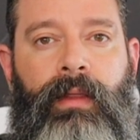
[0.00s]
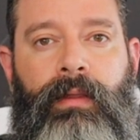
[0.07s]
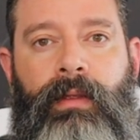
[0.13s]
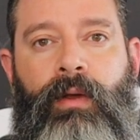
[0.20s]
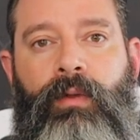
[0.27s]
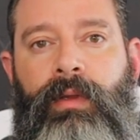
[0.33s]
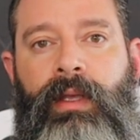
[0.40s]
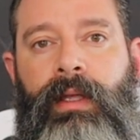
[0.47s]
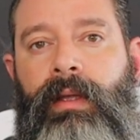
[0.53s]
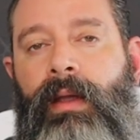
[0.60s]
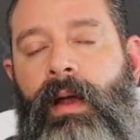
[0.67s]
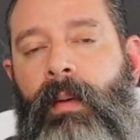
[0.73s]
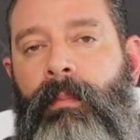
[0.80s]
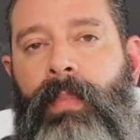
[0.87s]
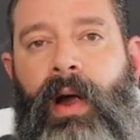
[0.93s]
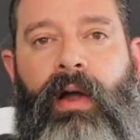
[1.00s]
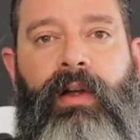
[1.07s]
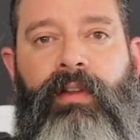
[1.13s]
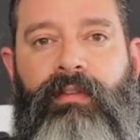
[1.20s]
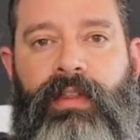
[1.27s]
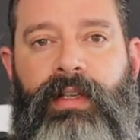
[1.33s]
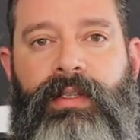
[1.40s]
the only
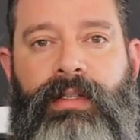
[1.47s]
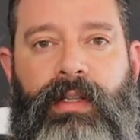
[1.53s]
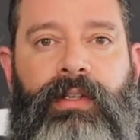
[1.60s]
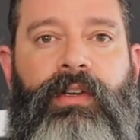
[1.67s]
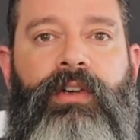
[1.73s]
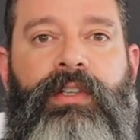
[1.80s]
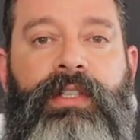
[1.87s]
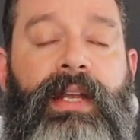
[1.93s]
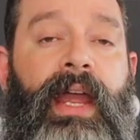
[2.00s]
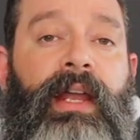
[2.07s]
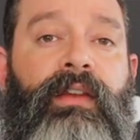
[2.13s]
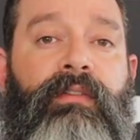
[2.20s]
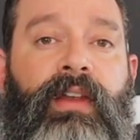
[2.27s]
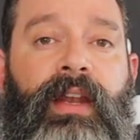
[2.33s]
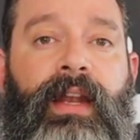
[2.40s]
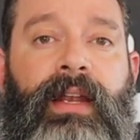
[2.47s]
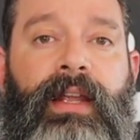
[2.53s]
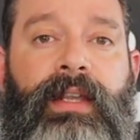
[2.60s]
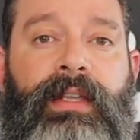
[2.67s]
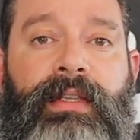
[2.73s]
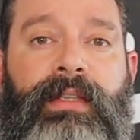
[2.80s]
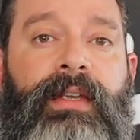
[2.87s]
part of this that turns it activated
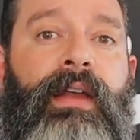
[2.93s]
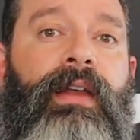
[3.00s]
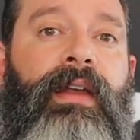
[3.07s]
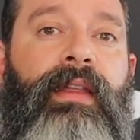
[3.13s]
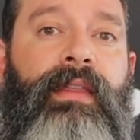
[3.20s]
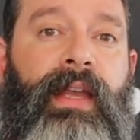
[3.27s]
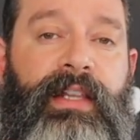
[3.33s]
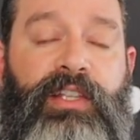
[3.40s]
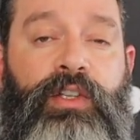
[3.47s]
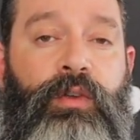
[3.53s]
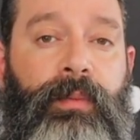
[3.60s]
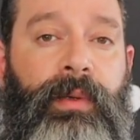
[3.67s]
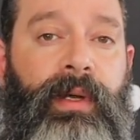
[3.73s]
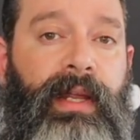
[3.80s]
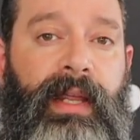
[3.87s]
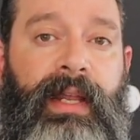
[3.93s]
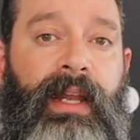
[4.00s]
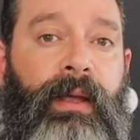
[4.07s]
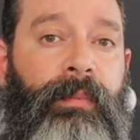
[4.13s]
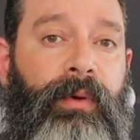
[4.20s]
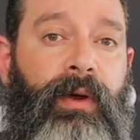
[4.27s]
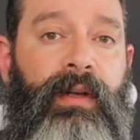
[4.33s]
is that
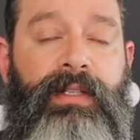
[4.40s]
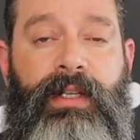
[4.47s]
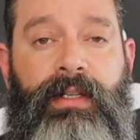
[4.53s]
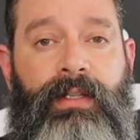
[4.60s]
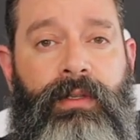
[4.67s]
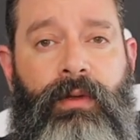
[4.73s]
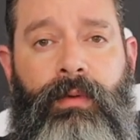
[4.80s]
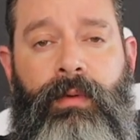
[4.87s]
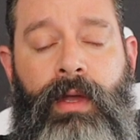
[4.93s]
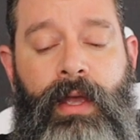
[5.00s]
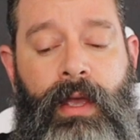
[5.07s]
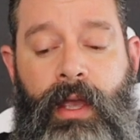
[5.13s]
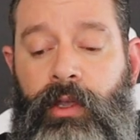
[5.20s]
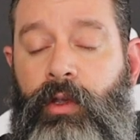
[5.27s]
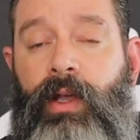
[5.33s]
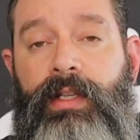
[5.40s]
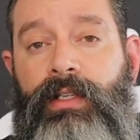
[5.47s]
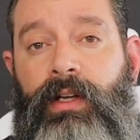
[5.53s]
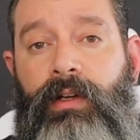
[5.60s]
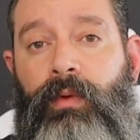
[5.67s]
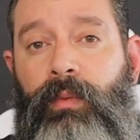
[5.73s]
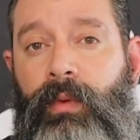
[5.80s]
superheating process. So you guys are
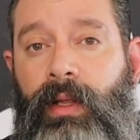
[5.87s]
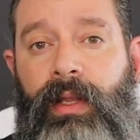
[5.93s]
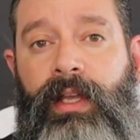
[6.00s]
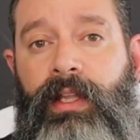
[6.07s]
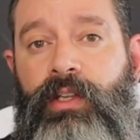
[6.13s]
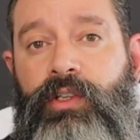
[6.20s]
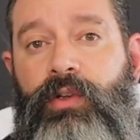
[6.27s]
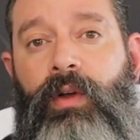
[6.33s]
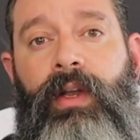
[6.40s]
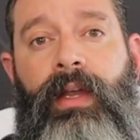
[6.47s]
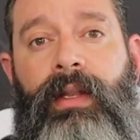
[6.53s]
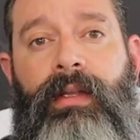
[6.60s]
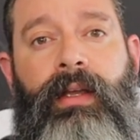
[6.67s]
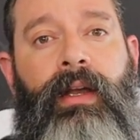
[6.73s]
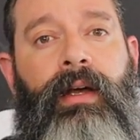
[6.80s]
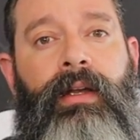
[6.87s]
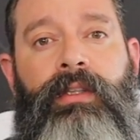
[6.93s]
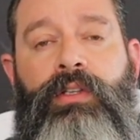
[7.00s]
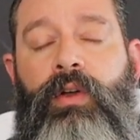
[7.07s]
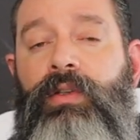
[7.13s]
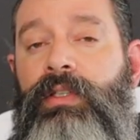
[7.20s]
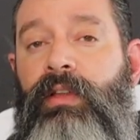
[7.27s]
gonna really enjoy it.
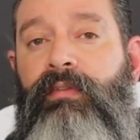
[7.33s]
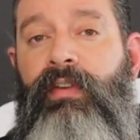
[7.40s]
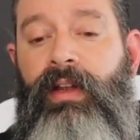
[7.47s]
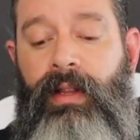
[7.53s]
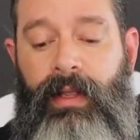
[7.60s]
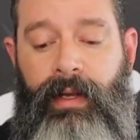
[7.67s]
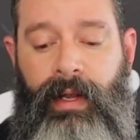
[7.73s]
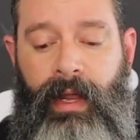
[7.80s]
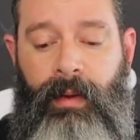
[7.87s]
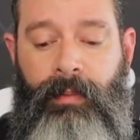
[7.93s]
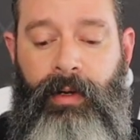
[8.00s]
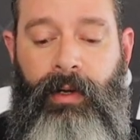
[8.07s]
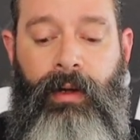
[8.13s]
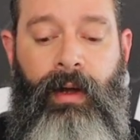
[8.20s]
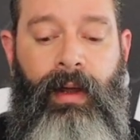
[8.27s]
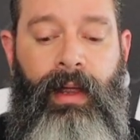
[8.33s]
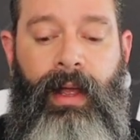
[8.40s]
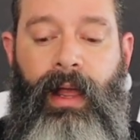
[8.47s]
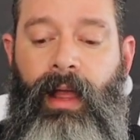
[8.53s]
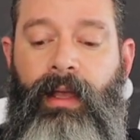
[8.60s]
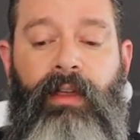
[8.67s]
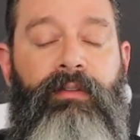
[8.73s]
Toasted vanilla and amber.
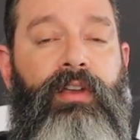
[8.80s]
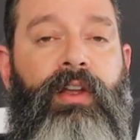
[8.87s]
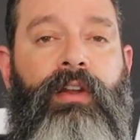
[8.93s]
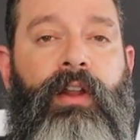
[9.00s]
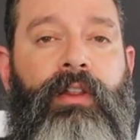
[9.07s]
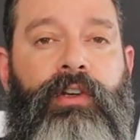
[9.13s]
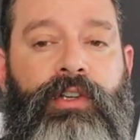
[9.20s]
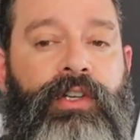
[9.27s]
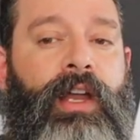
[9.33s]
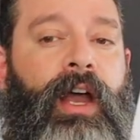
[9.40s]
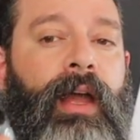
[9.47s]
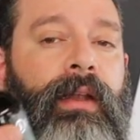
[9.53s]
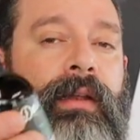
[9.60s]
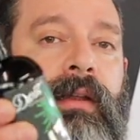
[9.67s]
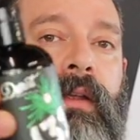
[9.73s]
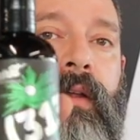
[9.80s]
I'll give you another shot.